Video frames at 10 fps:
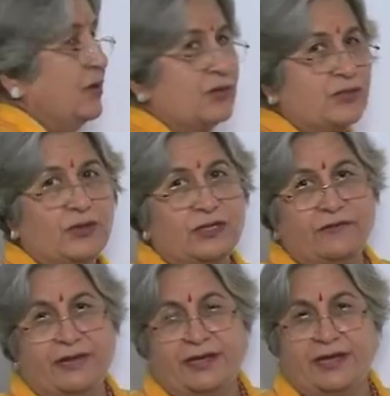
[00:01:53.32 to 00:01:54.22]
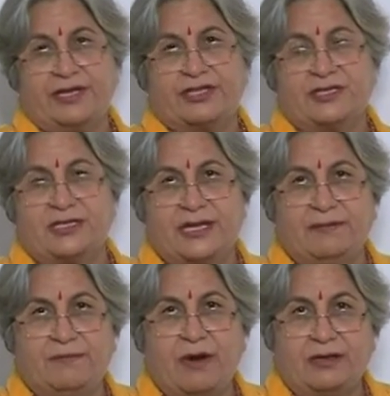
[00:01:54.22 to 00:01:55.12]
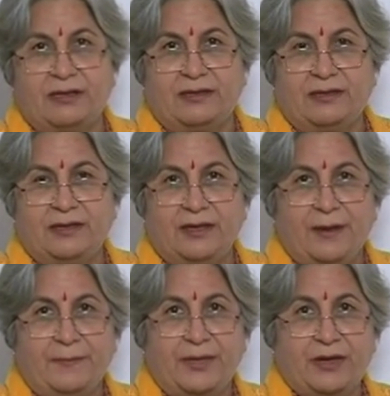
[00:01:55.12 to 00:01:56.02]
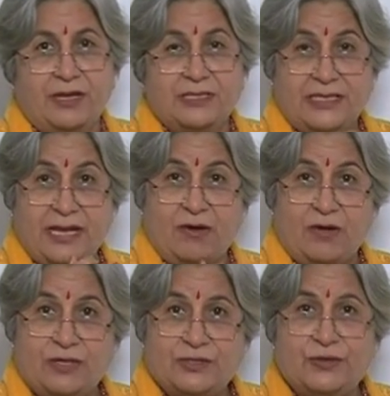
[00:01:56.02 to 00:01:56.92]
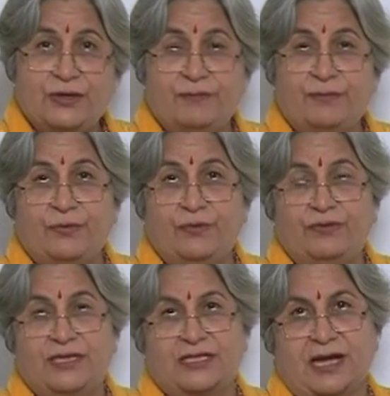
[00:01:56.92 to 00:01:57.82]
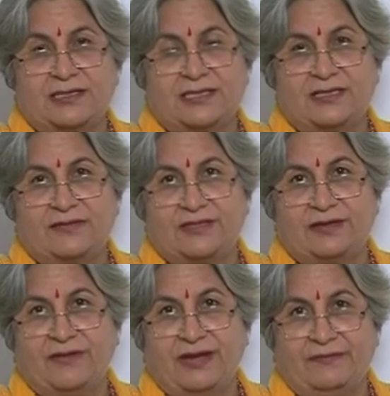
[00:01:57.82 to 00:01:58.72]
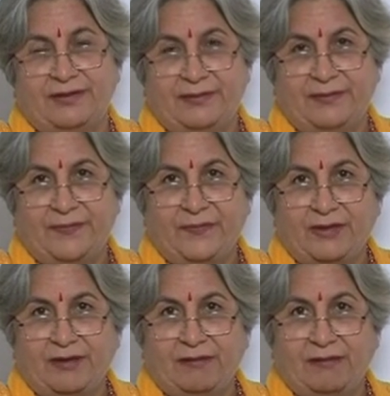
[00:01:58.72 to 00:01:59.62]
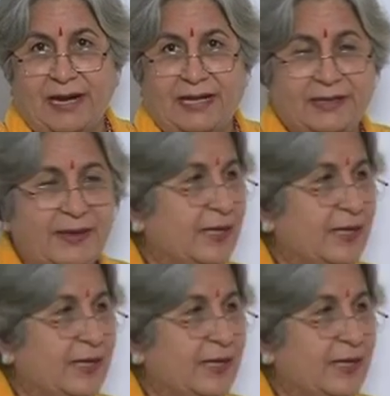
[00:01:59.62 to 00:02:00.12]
So, the variations are important because they also improve the chances of survival. Right?